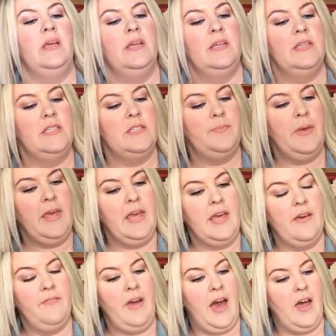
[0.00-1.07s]
speaking
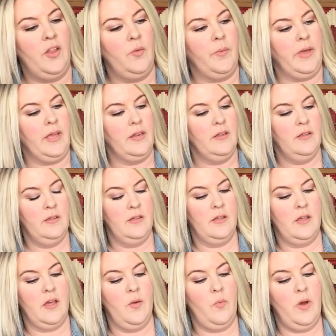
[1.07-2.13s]
of Halloween,
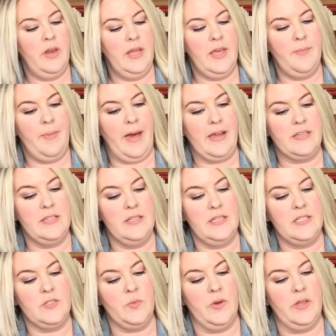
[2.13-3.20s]
I want to get back to this
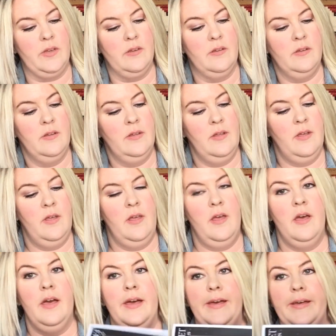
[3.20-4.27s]

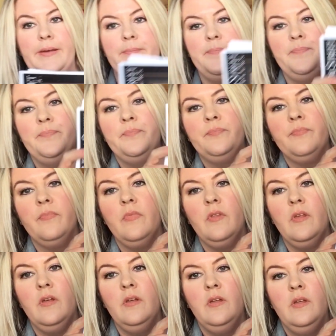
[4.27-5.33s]
one.
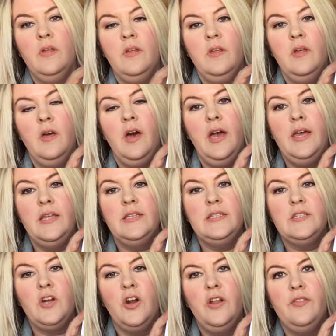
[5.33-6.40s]
I had
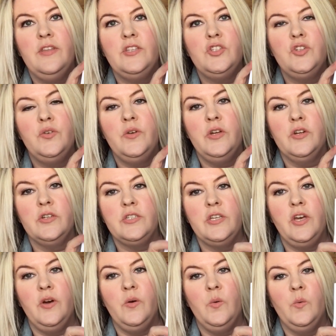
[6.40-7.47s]
started this 2 years
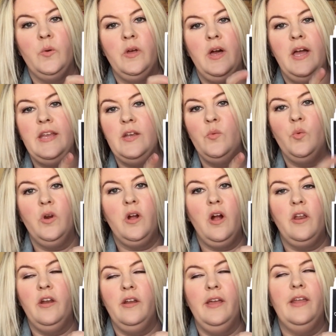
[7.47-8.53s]
ago. I didn't work on
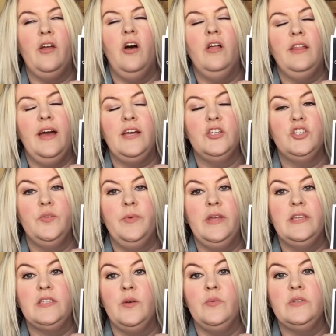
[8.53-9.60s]
it at all last year
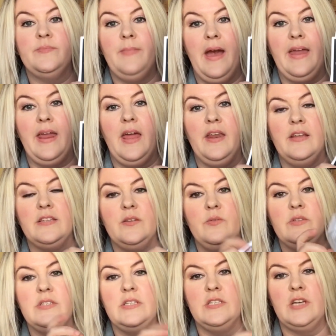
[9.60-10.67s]
because I was mad at it. It
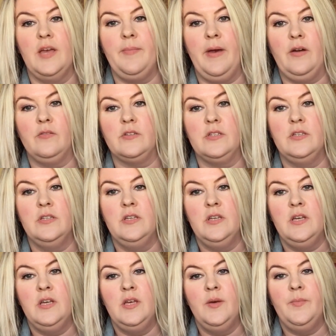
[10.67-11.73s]
was in timeout.
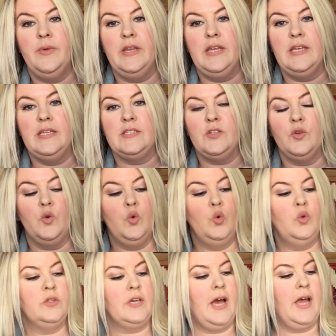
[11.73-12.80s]
But it is a
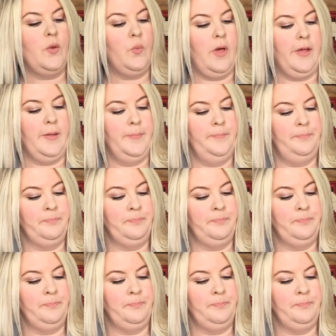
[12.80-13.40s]
Ghoul Tide Welcome.